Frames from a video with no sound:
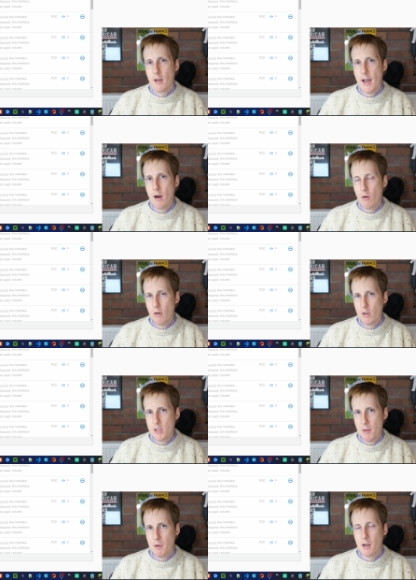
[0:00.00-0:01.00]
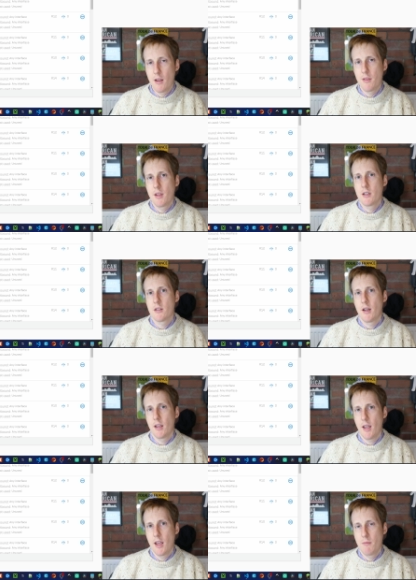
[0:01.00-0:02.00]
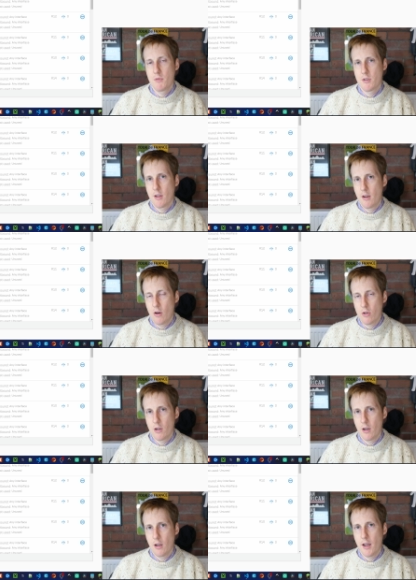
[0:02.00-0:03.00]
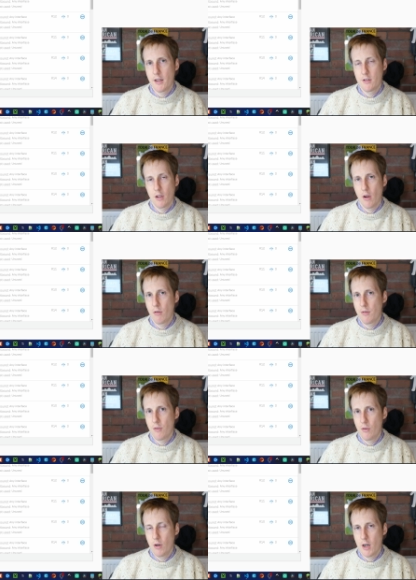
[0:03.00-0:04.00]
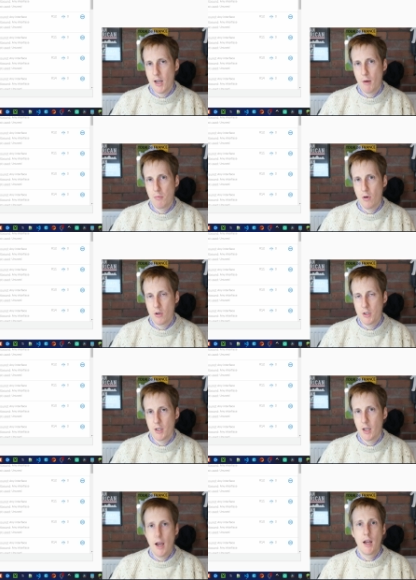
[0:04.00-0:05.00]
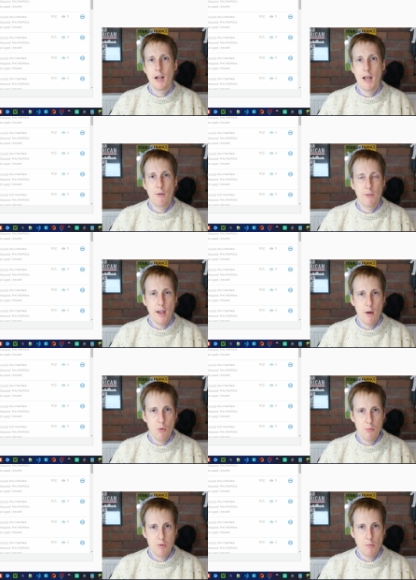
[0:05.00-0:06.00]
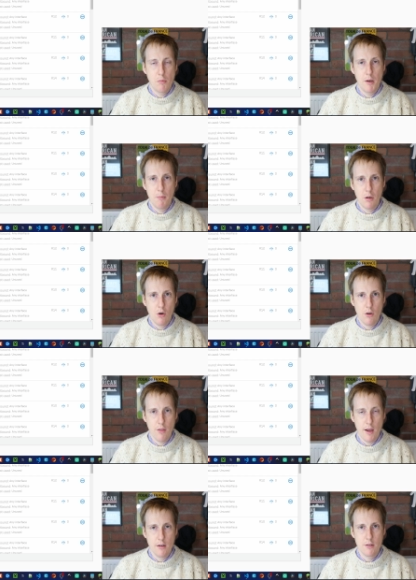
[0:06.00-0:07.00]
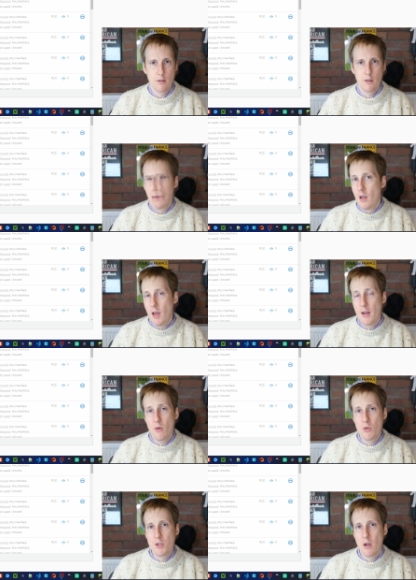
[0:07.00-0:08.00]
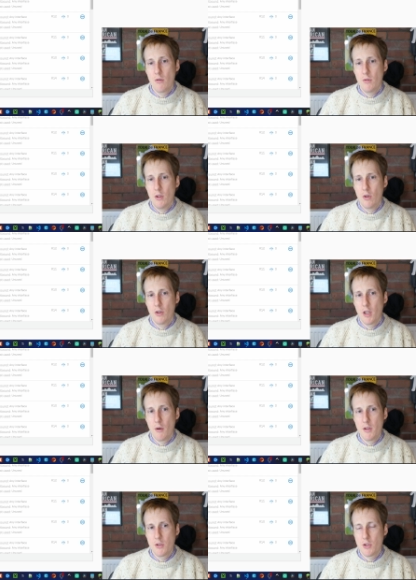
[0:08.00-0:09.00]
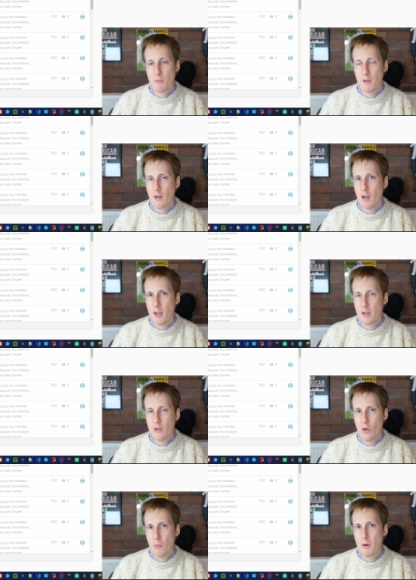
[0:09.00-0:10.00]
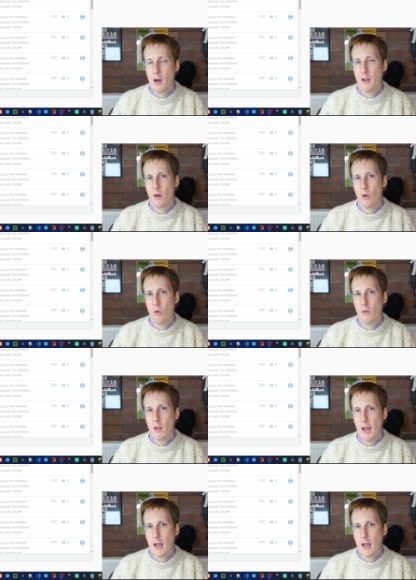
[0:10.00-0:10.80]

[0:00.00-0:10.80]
Now, typically things like games, they're not going to like to go through a cloud proxy, and Cloudflare will probably block that. And also, you could go into something like your Pi-hole,